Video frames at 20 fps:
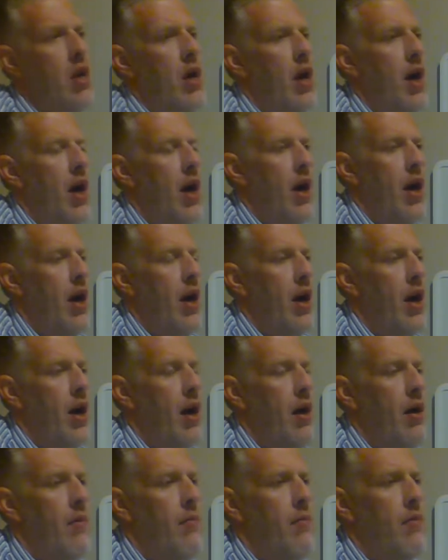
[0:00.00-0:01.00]

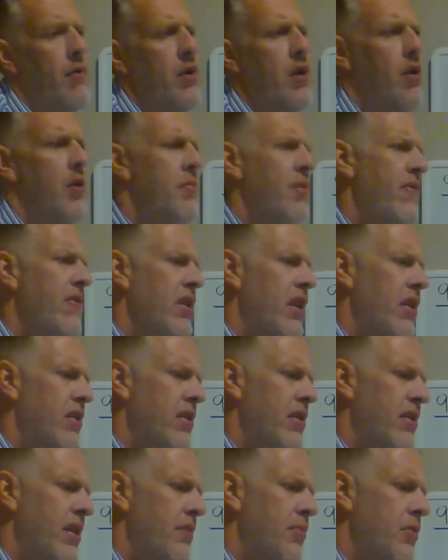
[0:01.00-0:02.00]
Uh, no, let me give you the other
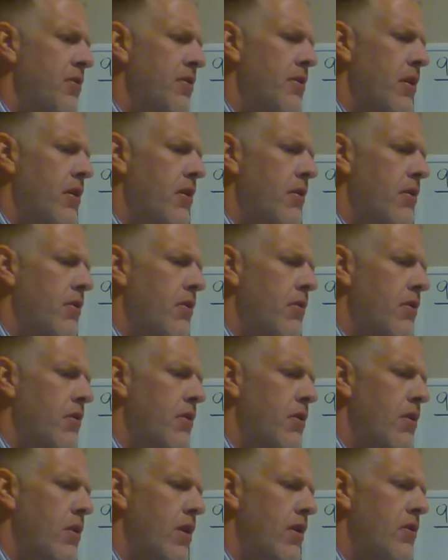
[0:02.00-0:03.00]
example. So I
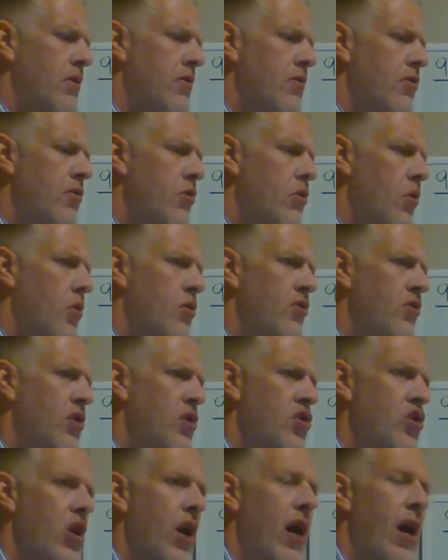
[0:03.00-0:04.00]
think it was George and the
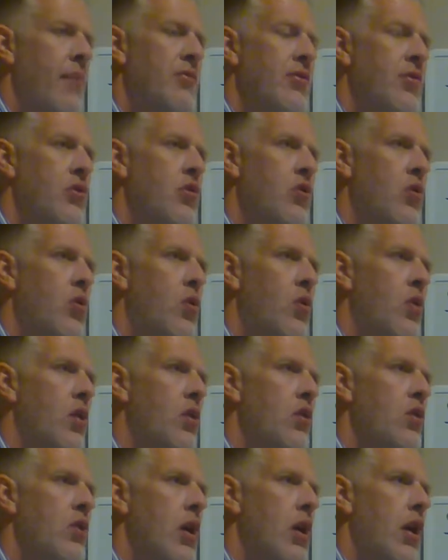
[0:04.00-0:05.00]
job. So
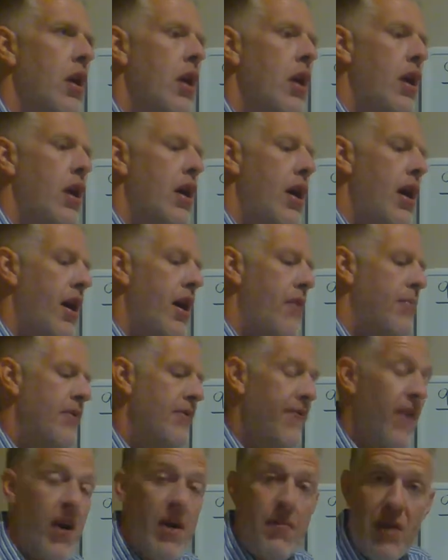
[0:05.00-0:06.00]
George um,
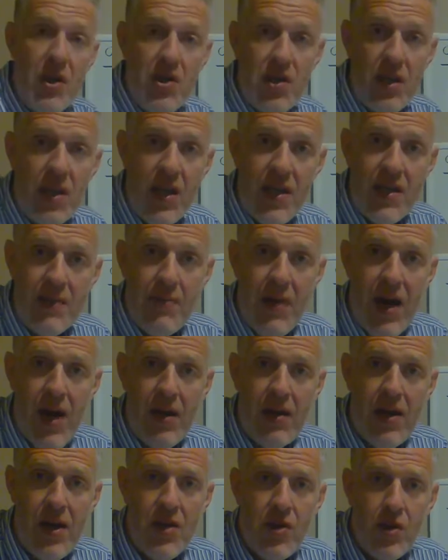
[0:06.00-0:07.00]
is very much against
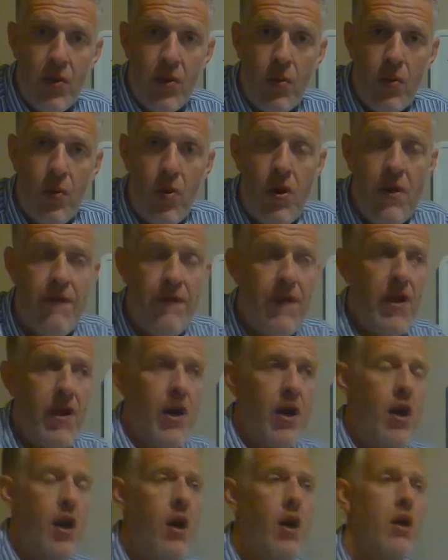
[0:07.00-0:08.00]
biological
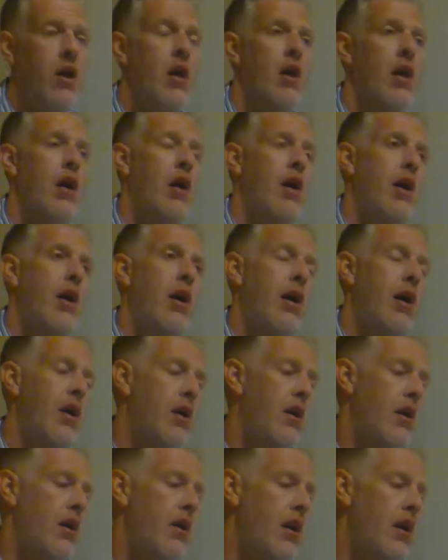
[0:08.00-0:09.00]
warfare,
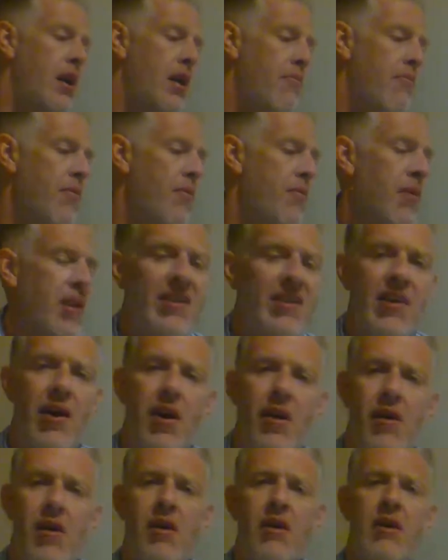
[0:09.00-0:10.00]
uh, but he's
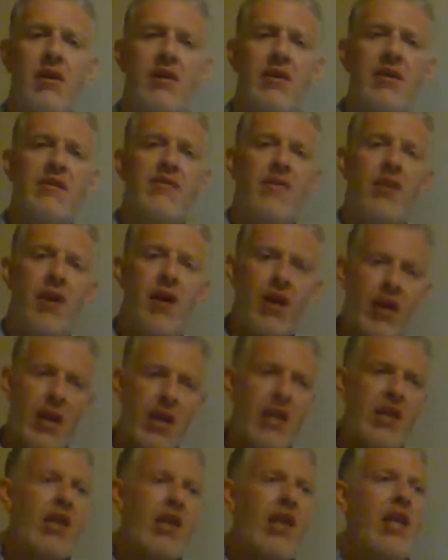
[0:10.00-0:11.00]
hard on his luck.
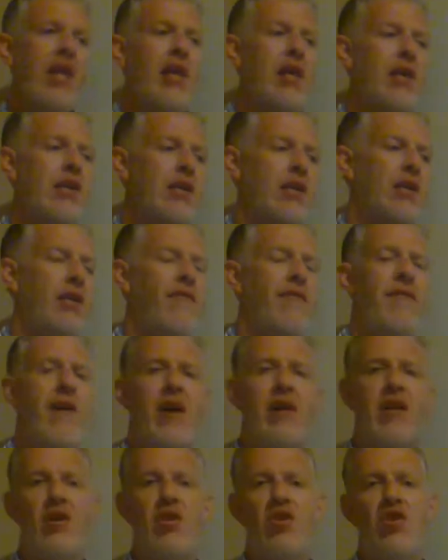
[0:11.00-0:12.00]
He can't
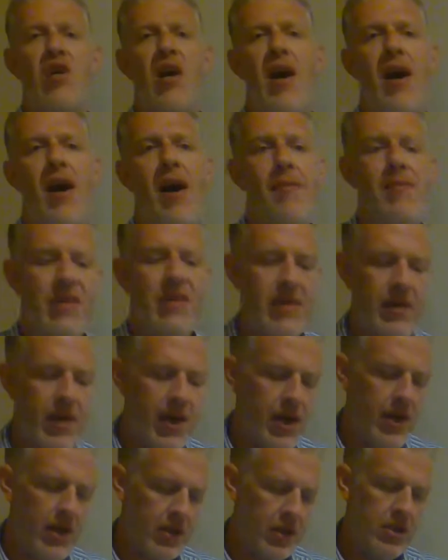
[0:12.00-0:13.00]
find a job. He's
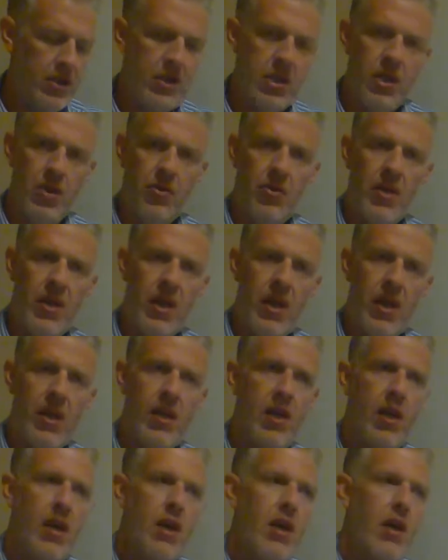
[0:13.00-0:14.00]
got a good
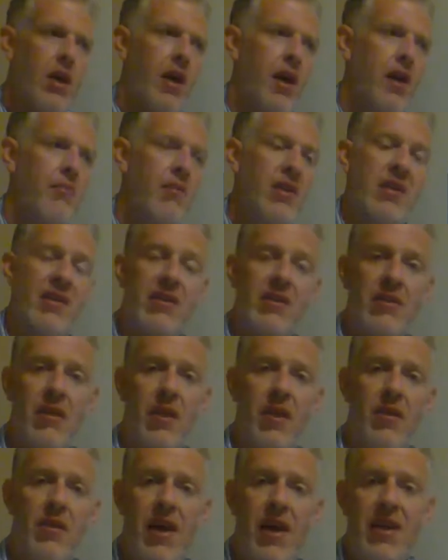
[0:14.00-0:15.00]
degree, um, but he's in
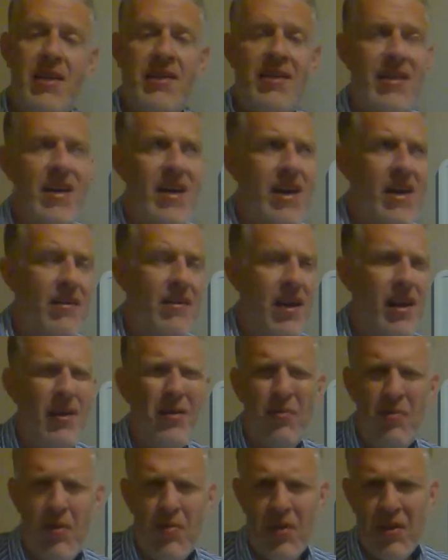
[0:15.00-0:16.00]
a lot of debt. I
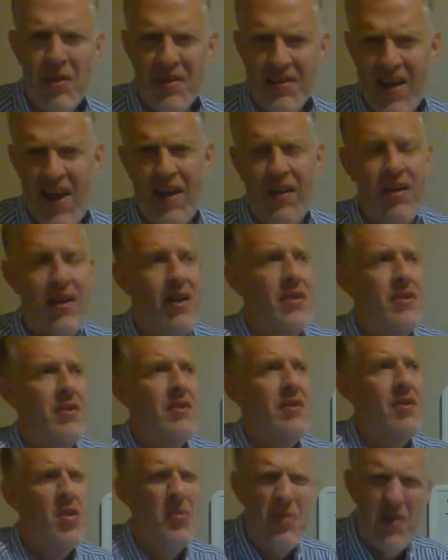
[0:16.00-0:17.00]
don't remember exactly how
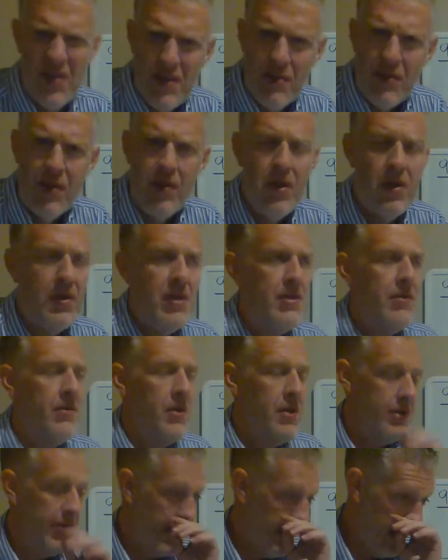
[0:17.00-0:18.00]
this goes, but something along these
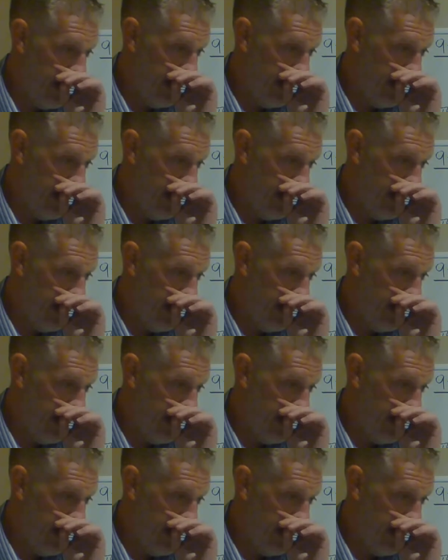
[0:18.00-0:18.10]
lines.